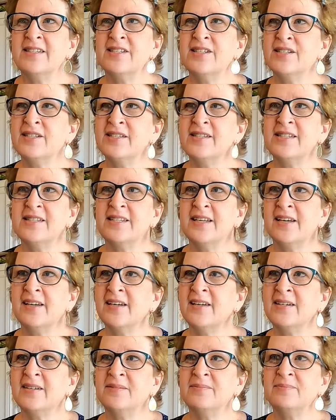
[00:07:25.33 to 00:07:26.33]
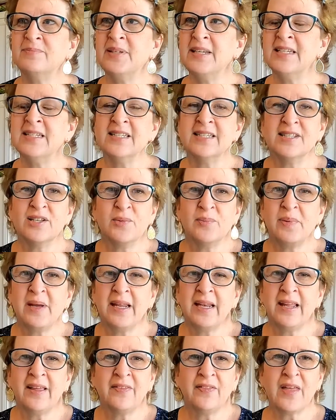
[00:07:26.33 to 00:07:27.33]
just being
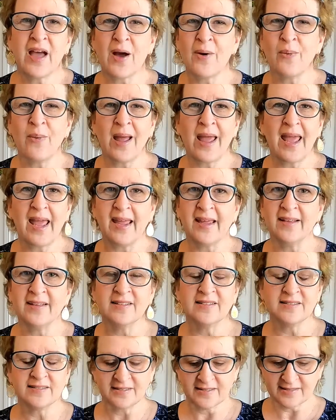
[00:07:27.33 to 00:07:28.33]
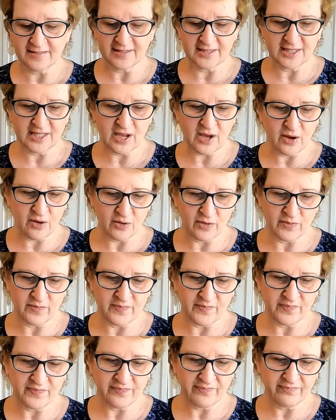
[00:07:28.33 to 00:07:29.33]
disobedient that way. So,